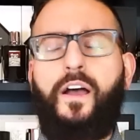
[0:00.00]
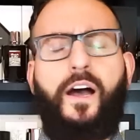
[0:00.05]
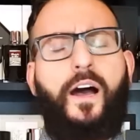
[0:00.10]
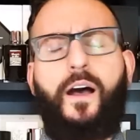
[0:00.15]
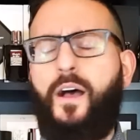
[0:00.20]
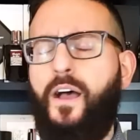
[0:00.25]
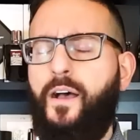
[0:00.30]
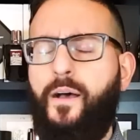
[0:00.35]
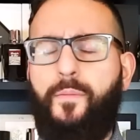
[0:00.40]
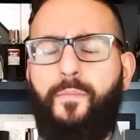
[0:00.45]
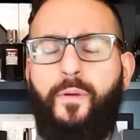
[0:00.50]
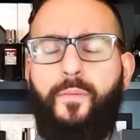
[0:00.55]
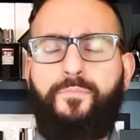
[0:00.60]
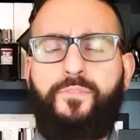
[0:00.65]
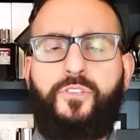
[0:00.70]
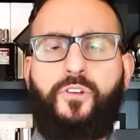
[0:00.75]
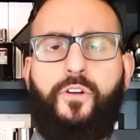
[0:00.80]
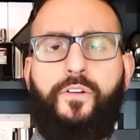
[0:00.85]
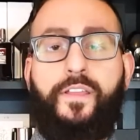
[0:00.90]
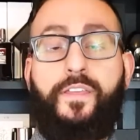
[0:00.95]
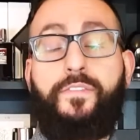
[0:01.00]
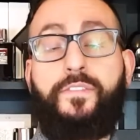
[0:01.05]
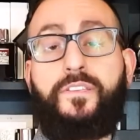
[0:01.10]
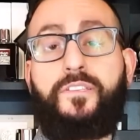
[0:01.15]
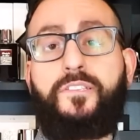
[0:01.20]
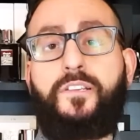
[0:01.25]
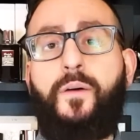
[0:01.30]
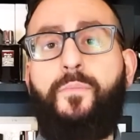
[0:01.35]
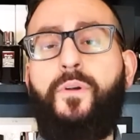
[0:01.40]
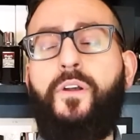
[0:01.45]
I'm sorry, in the
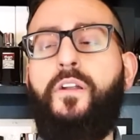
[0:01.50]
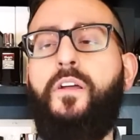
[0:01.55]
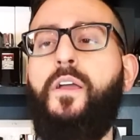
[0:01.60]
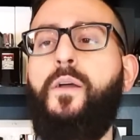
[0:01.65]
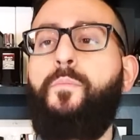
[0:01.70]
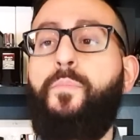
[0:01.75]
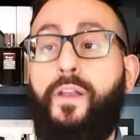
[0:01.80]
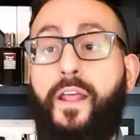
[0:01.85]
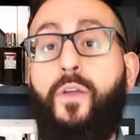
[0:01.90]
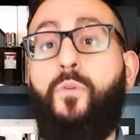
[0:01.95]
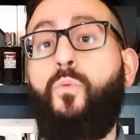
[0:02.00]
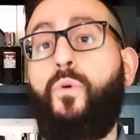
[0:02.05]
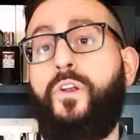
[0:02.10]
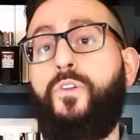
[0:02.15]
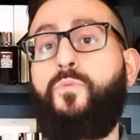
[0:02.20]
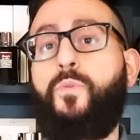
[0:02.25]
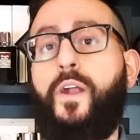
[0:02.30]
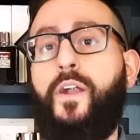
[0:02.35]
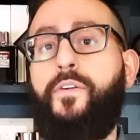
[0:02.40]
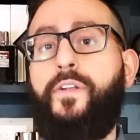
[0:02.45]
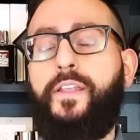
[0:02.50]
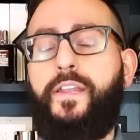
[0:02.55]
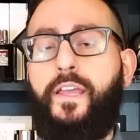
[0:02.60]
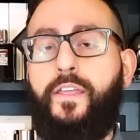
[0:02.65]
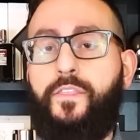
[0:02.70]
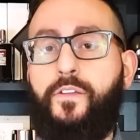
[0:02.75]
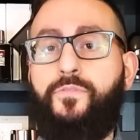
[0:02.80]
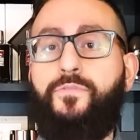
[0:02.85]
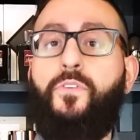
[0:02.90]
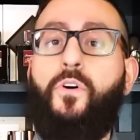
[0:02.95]
summer, but I would wear it
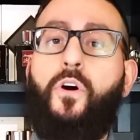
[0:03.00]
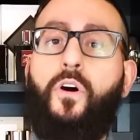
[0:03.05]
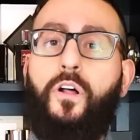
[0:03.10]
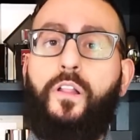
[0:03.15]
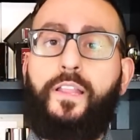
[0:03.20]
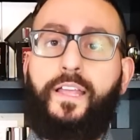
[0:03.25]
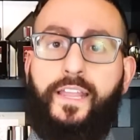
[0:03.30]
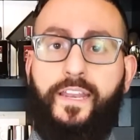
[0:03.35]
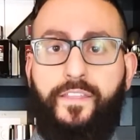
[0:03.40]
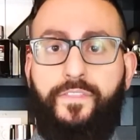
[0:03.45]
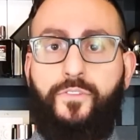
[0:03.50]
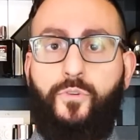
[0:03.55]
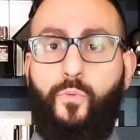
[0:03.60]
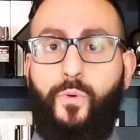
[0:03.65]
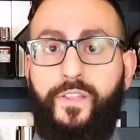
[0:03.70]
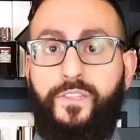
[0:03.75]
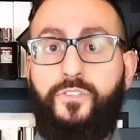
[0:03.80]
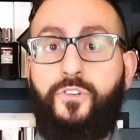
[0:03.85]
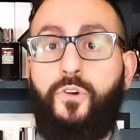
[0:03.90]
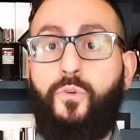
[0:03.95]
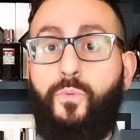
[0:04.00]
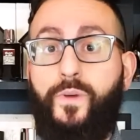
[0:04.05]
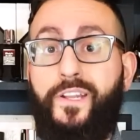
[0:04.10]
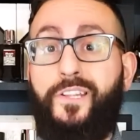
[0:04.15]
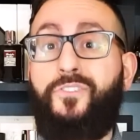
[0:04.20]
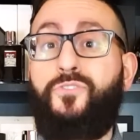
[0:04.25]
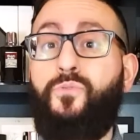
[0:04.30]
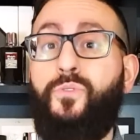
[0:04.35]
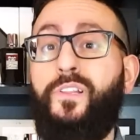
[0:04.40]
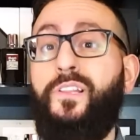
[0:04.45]
in the fall and in the winter when
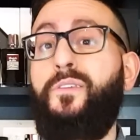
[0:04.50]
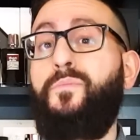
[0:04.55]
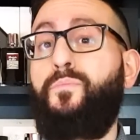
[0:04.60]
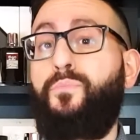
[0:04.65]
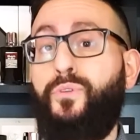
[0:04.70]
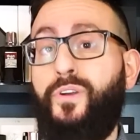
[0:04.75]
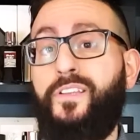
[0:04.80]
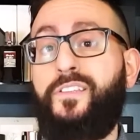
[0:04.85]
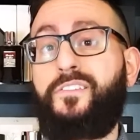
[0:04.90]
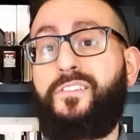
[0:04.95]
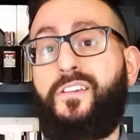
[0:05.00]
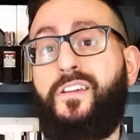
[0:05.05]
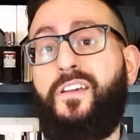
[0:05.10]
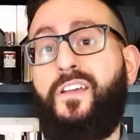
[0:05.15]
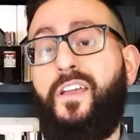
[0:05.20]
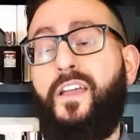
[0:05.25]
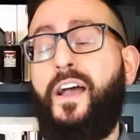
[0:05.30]
it's really brisk